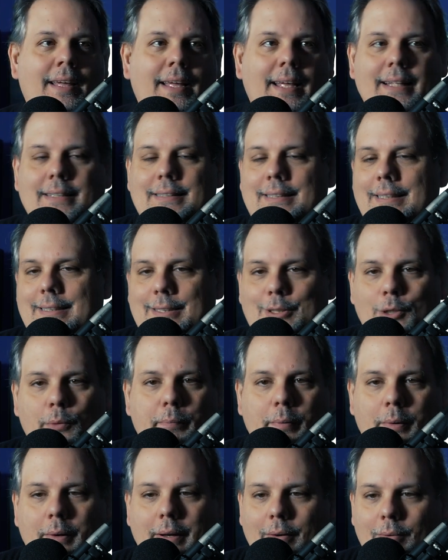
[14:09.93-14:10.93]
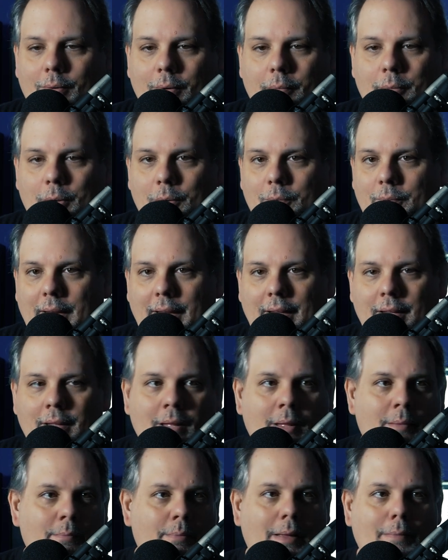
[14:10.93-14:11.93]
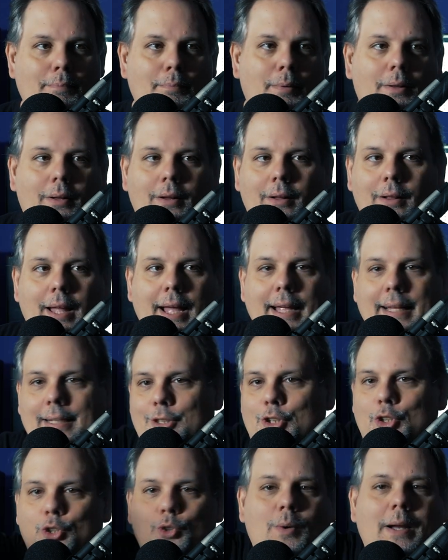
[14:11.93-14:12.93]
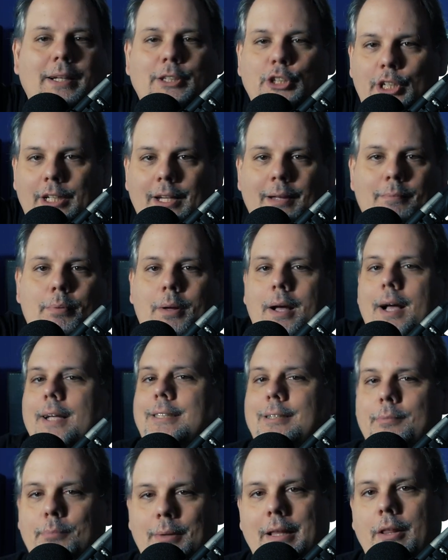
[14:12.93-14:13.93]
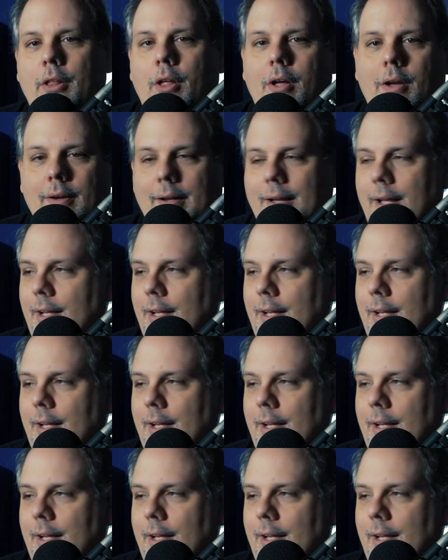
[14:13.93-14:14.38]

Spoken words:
It's a superhero movie. People are like stretching impossibly long.